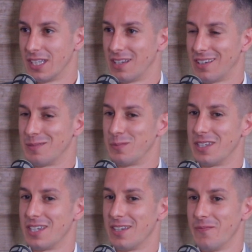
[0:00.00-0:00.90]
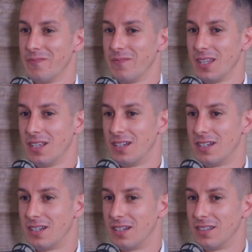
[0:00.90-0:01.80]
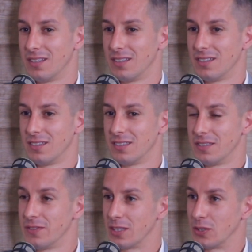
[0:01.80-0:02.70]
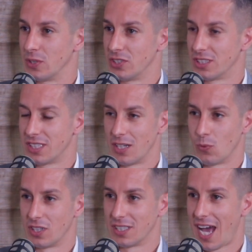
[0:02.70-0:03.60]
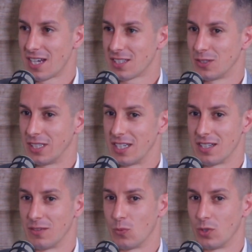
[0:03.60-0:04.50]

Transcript: it can be difficult to understand what a tax code is and